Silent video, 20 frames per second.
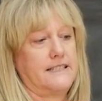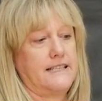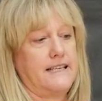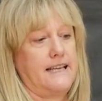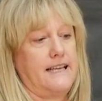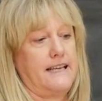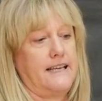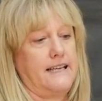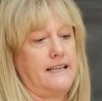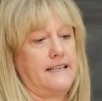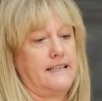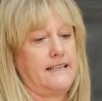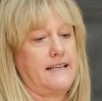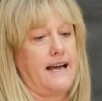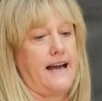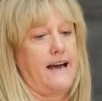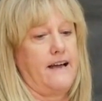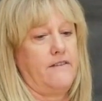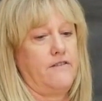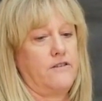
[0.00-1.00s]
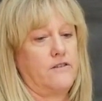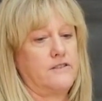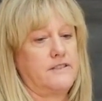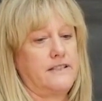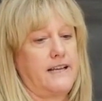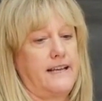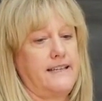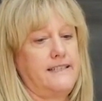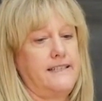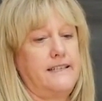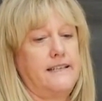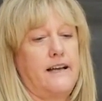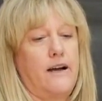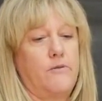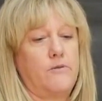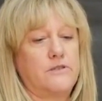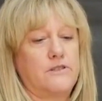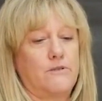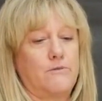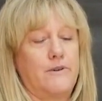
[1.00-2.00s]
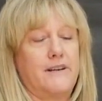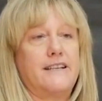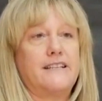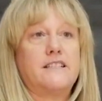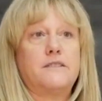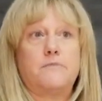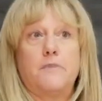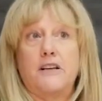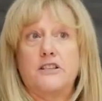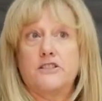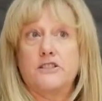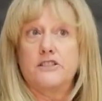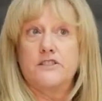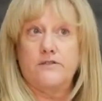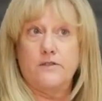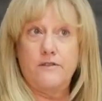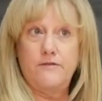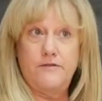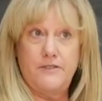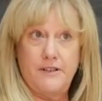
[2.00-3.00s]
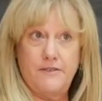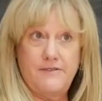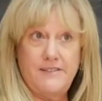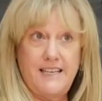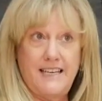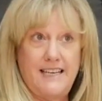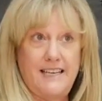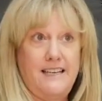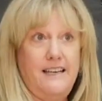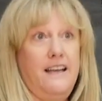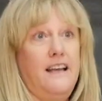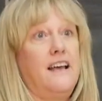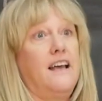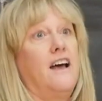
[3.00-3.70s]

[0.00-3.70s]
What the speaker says: and out of those 19, I was a reading specialist for 15,